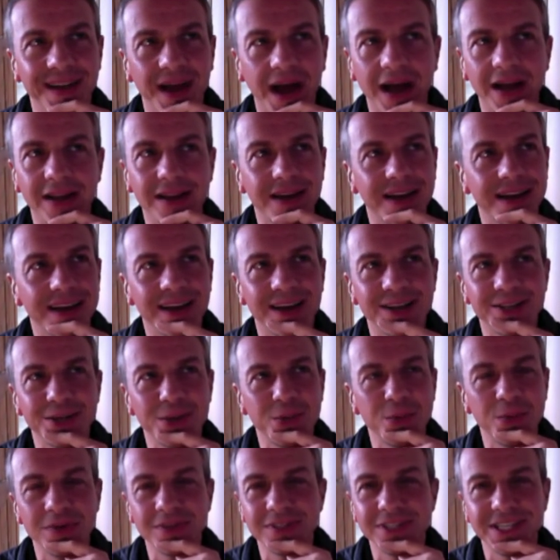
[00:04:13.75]
I
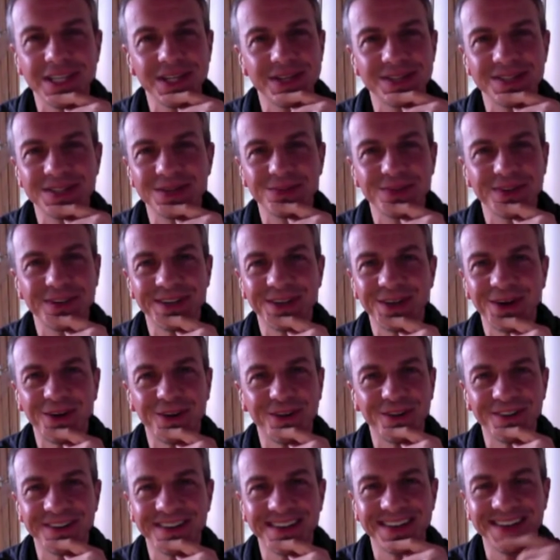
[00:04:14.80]
don't want to use the word
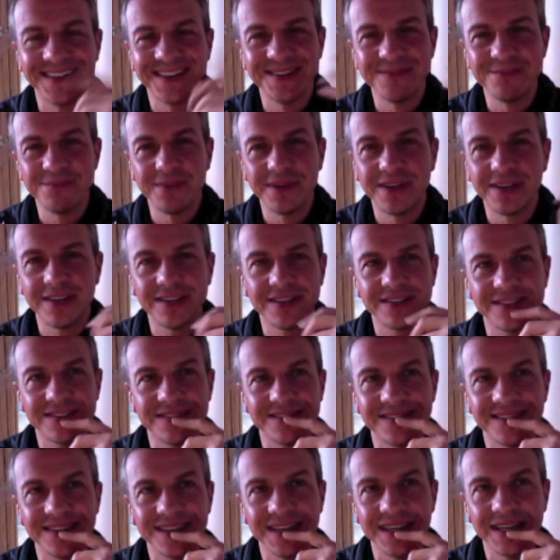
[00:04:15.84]
odd because
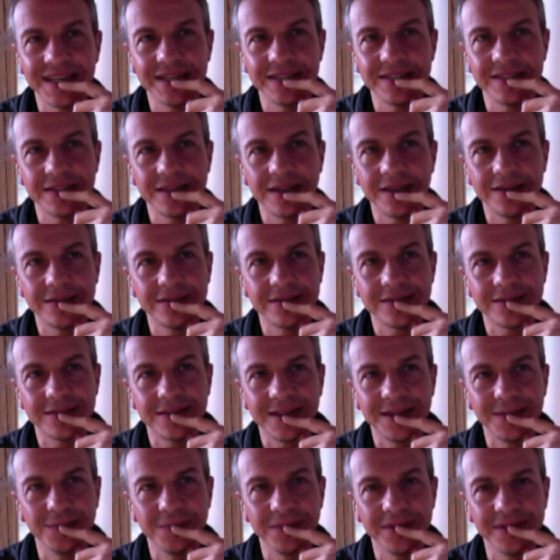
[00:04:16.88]
it's an
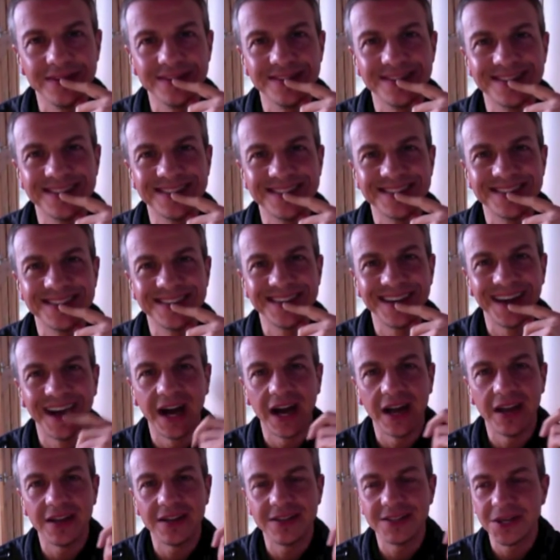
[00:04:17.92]
understatement,
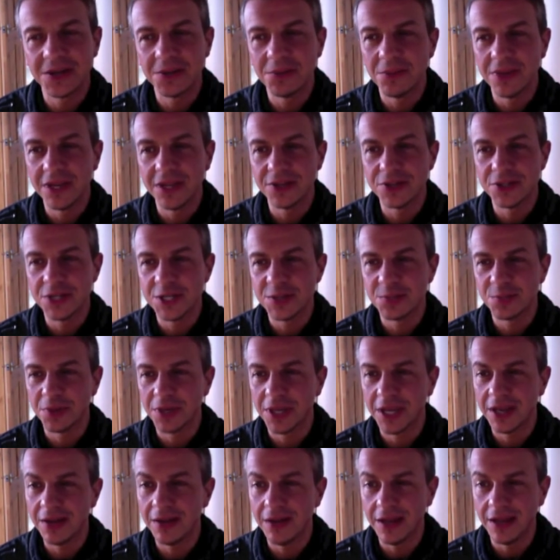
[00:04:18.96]
and I don't mean she's
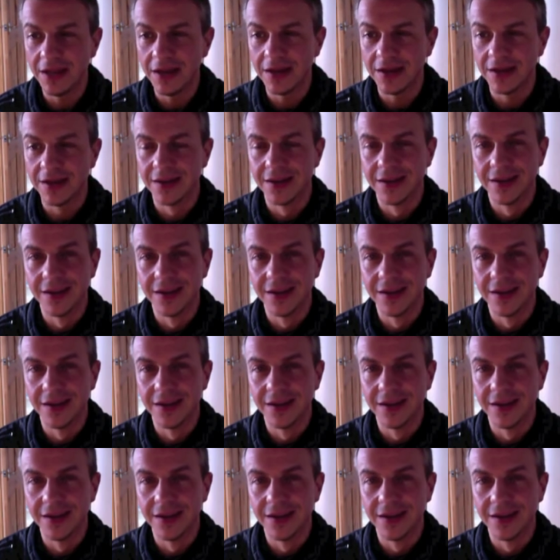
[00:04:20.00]
peculiar.